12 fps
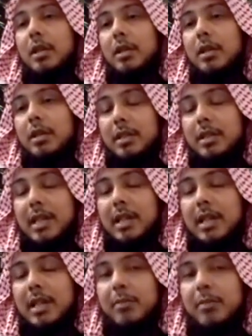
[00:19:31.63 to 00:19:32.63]
its
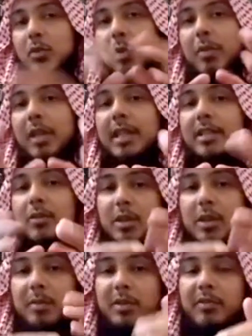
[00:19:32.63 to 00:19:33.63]
ultimate root place, which
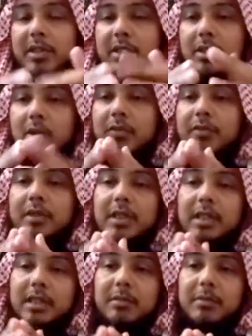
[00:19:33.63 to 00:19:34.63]
is prevention of the
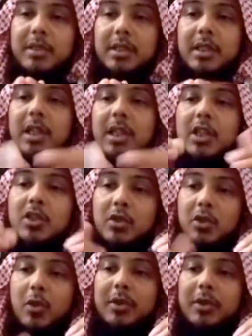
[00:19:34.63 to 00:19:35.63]
intimacy. So it's
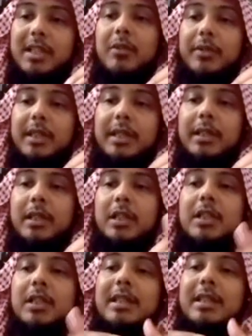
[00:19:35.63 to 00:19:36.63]
going down there.
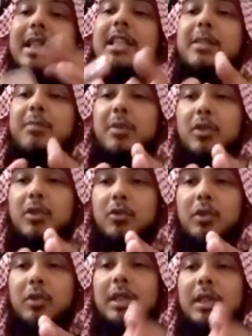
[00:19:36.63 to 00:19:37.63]
Then it's
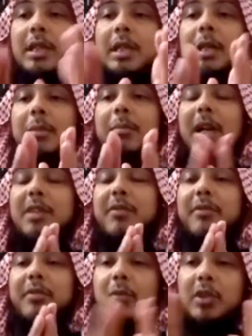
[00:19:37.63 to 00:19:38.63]
spiritual. But
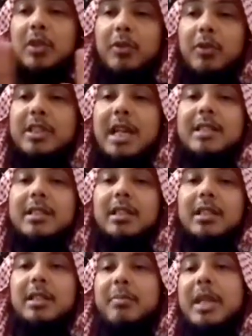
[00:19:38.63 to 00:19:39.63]
when you're
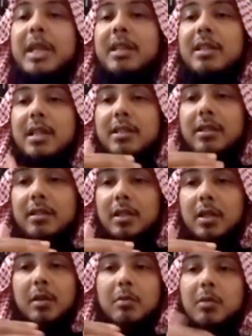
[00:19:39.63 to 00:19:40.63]
reciting, the pain doesn't
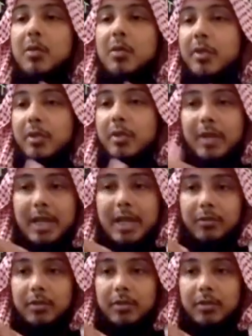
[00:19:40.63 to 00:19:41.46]
move around.